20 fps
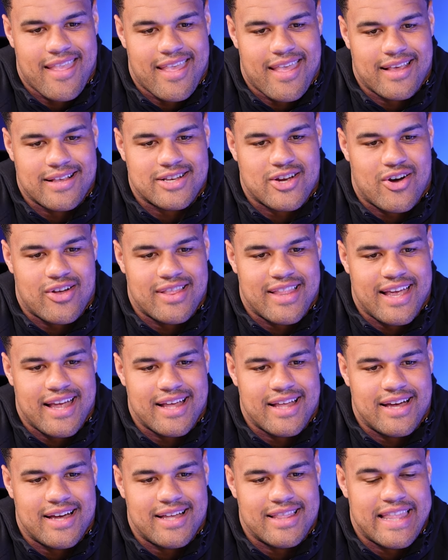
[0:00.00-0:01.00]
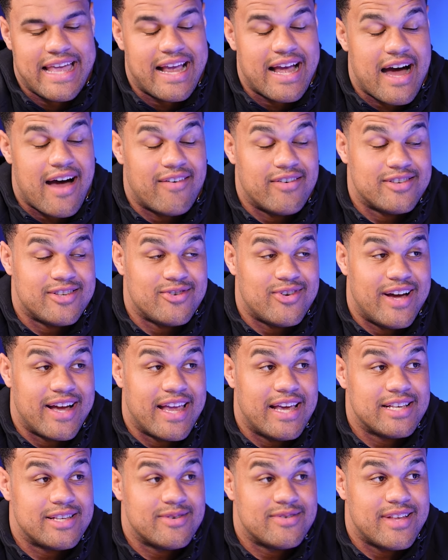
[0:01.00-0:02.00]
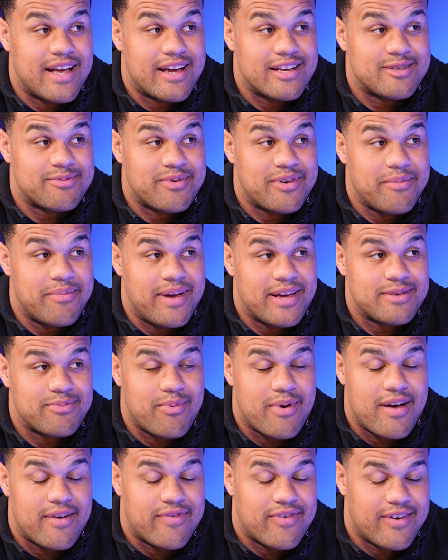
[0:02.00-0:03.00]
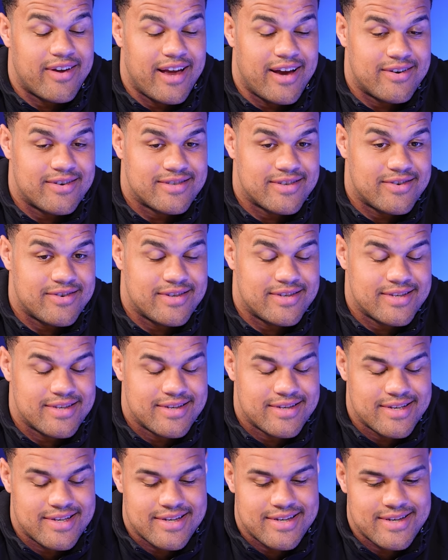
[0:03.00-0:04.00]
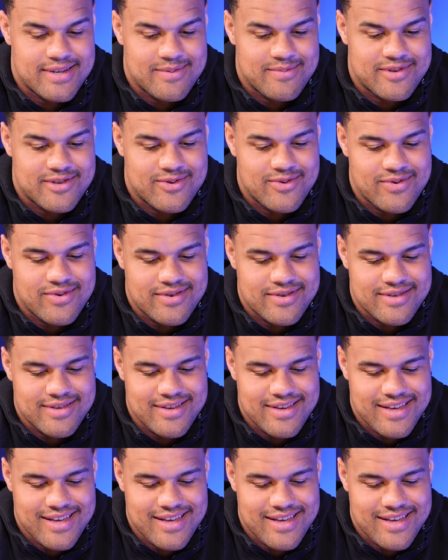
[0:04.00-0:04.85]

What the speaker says: It's called Lake Havasu. I guess it was like a spring break spot for Arizona schools.